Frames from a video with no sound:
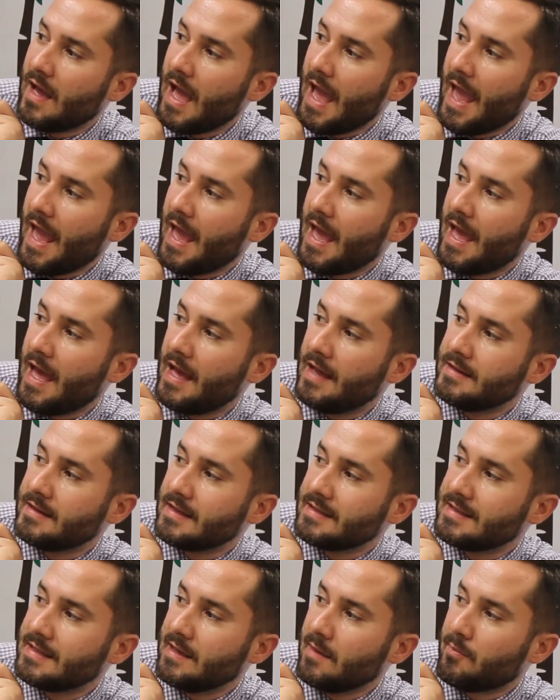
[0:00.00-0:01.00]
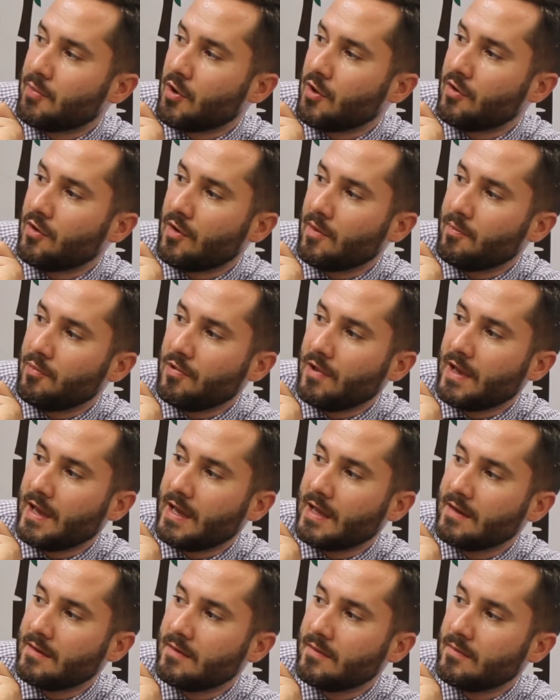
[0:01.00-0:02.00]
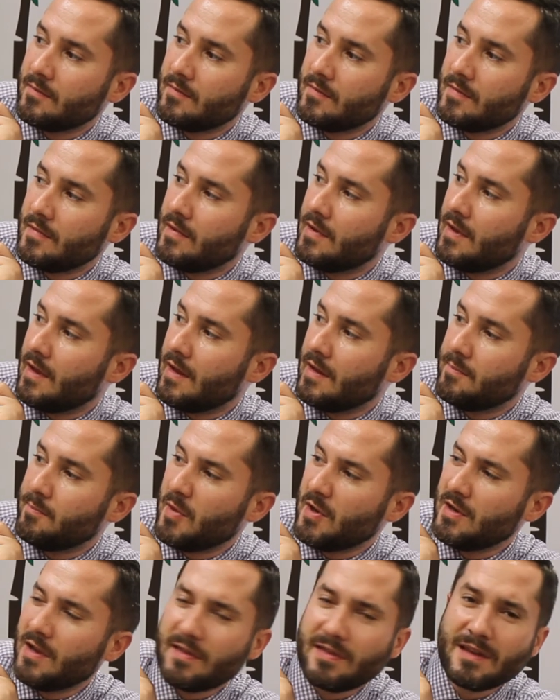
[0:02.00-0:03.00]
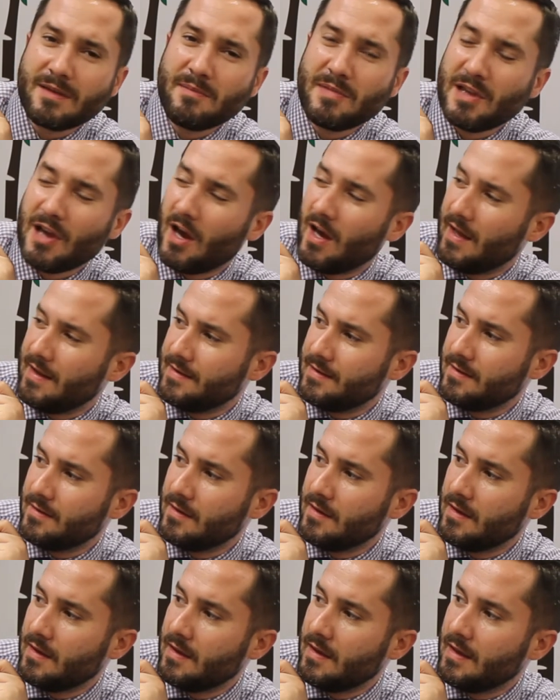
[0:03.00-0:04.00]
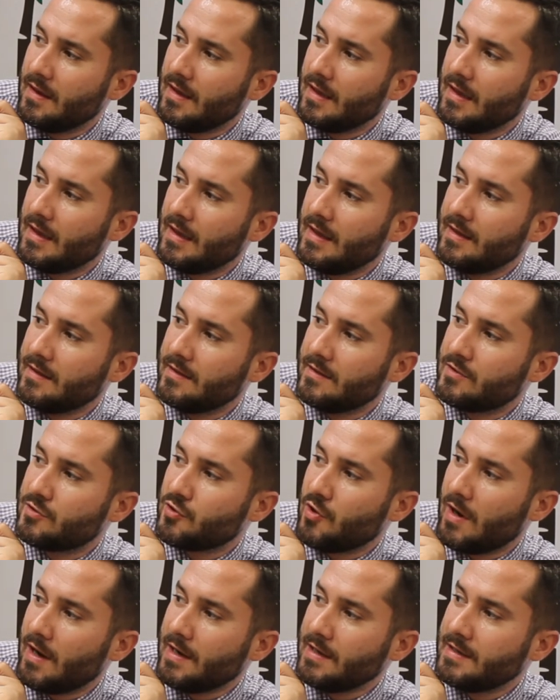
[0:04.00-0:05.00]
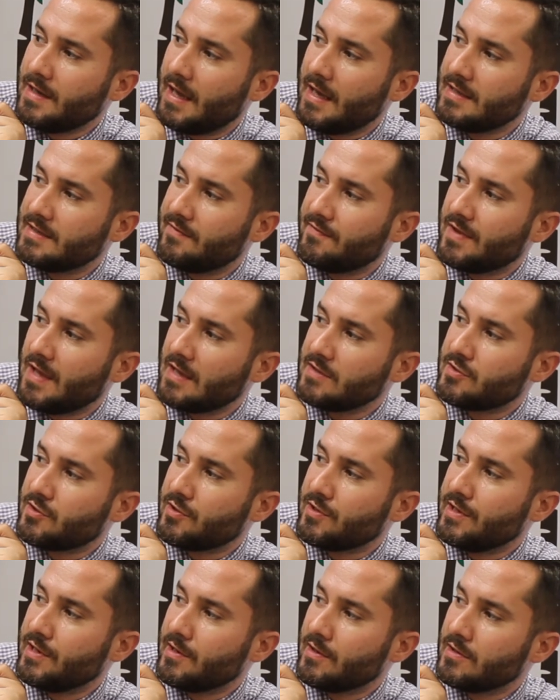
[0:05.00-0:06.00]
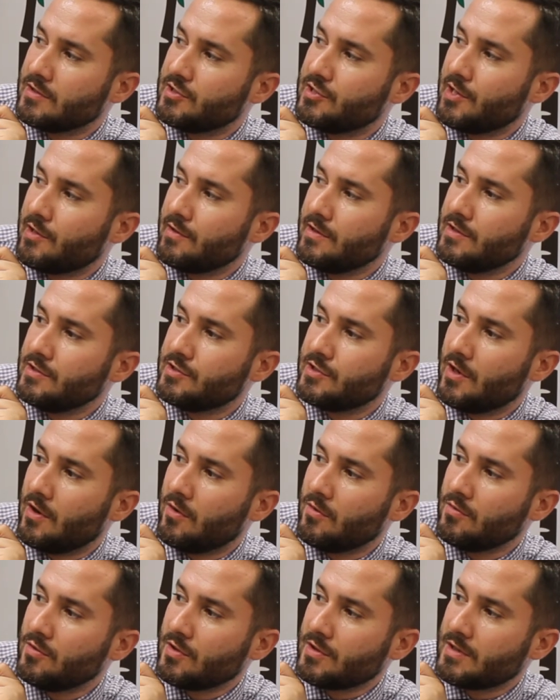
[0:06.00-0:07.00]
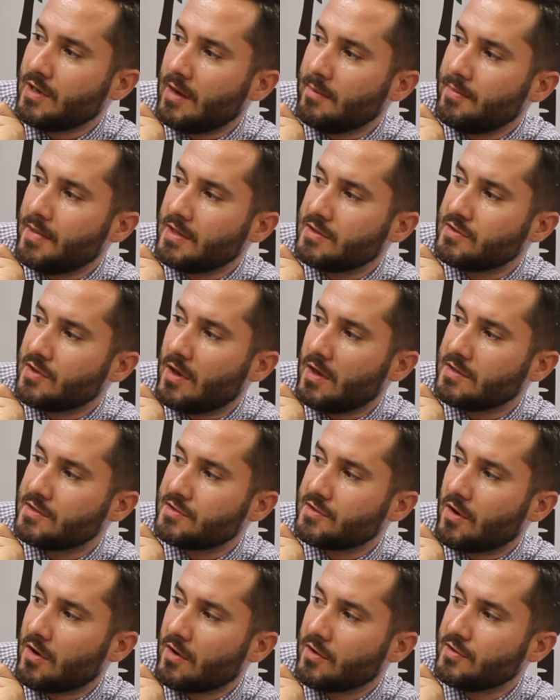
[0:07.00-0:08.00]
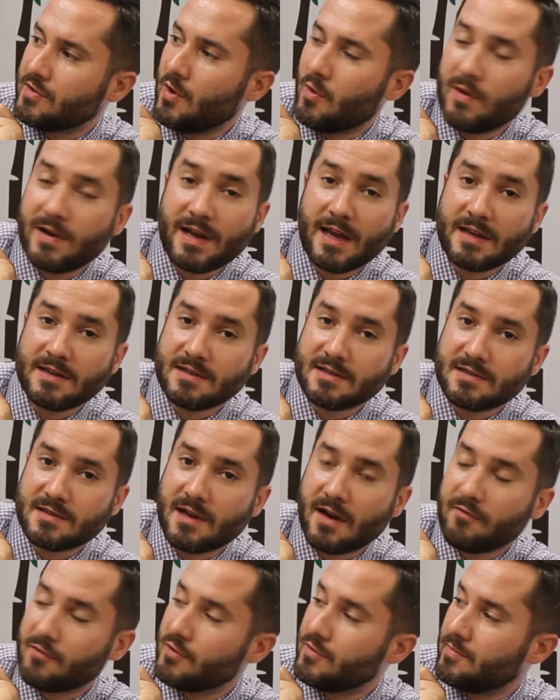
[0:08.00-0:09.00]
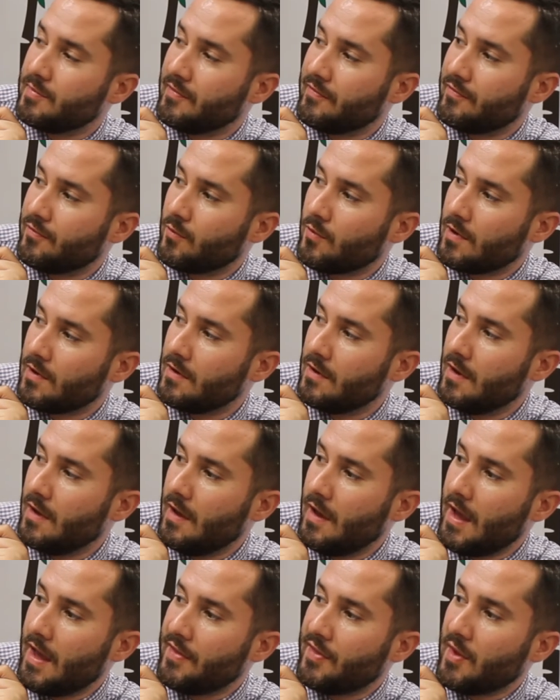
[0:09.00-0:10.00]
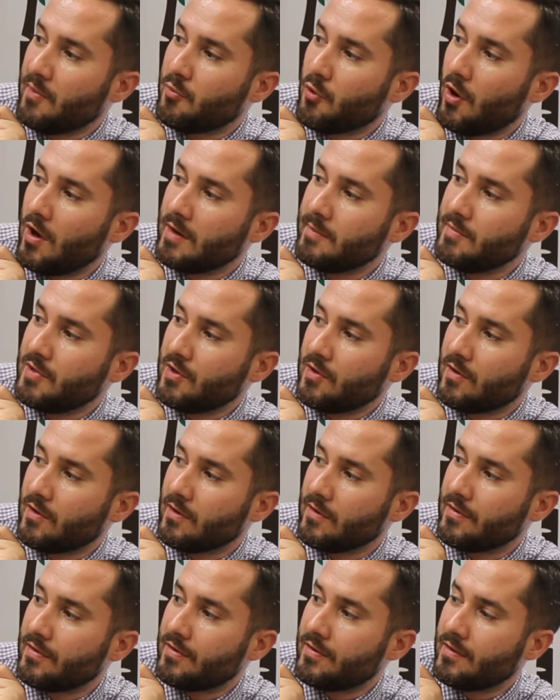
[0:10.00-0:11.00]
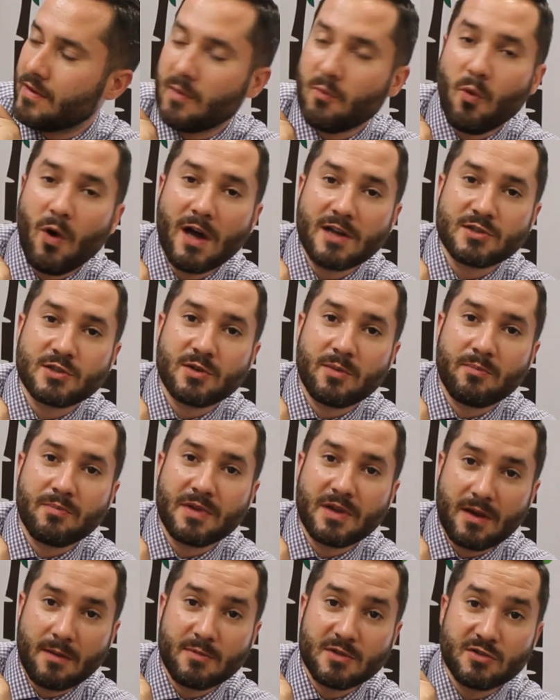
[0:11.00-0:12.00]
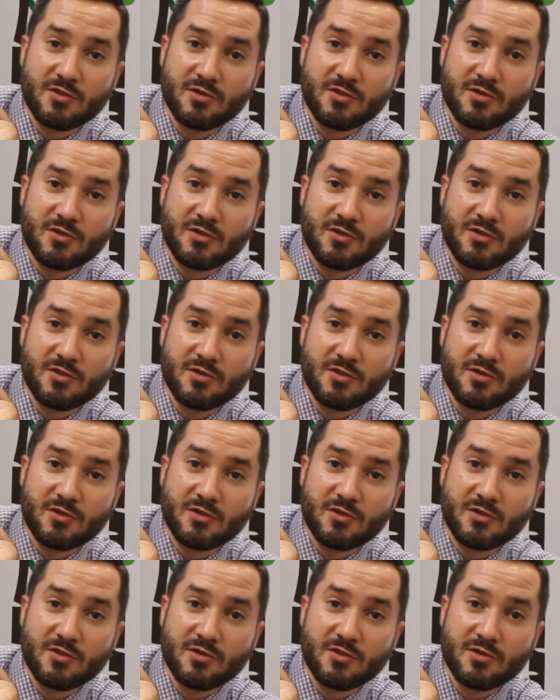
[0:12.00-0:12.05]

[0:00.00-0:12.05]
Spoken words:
and see a bird or a plane, but nothing beyond. In the trying days of yesteryear, Jerry and Joe looked up and saw a star no one had discovered before. They brought him to Earth and watched him become a